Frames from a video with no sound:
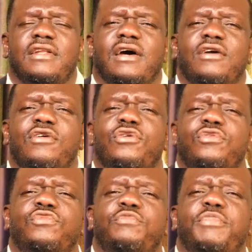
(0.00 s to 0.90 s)

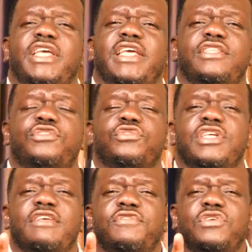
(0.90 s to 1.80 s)
God will begin to
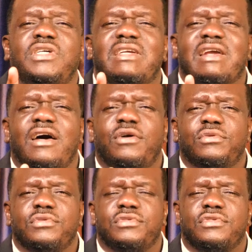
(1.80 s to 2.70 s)
give you
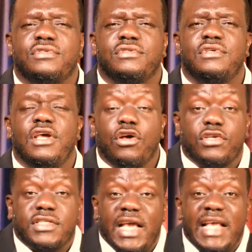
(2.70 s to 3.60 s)
grounds
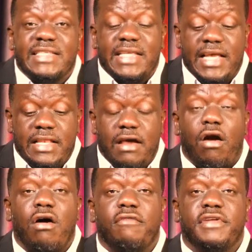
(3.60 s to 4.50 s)
because it's in the
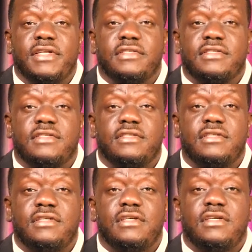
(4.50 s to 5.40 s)
covenant.
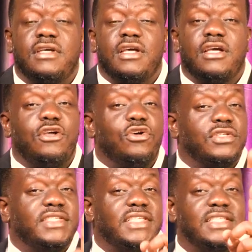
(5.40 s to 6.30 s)

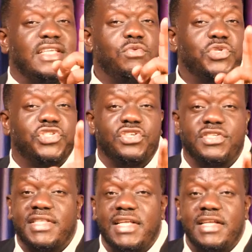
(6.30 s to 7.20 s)
God says He will
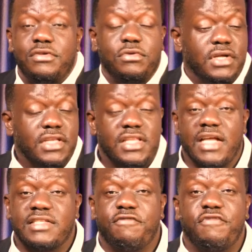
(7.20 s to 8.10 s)
sustain you.
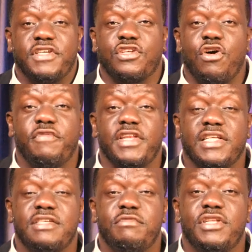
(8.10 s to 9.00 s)
That's the first
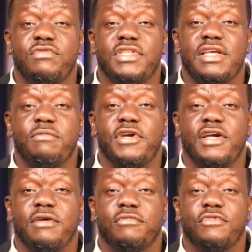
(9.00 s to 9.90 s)
covenant He made with
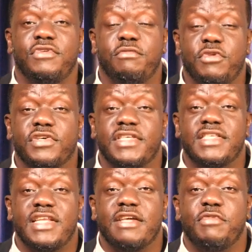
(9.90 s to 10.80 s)
Abraham, with
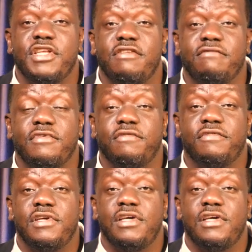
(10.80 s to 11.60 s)
Melchizedek being involved.